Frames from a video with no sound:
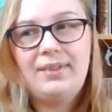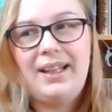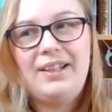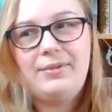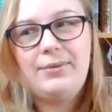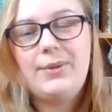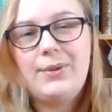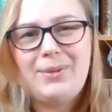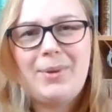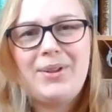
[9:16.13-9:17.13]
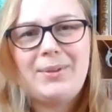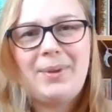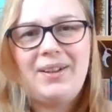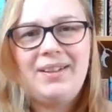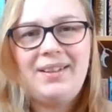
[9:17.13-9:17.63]
it for the most
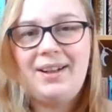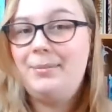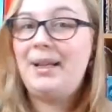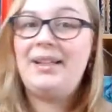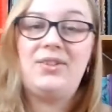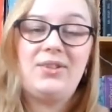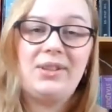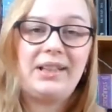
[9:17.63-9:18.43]
part. I managed to